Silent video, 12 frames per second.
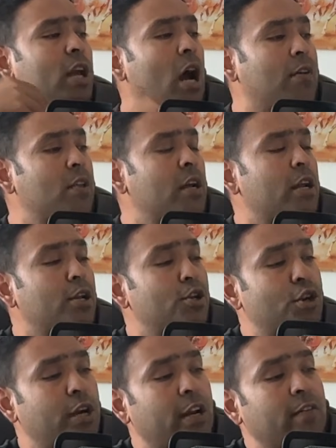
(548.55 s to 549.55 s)
the other
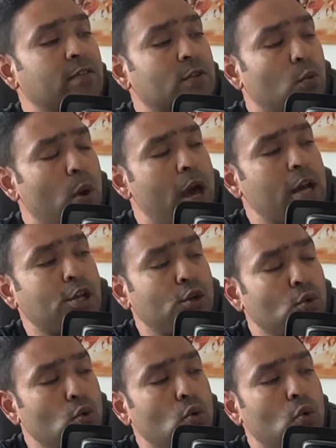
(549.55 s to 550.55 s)
initiatives where
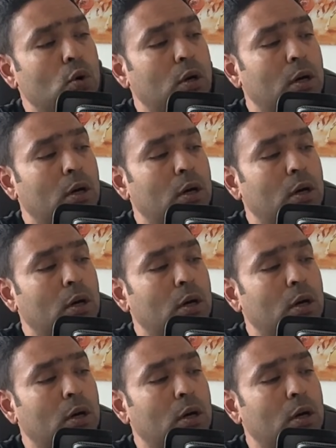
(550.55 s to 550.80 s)
you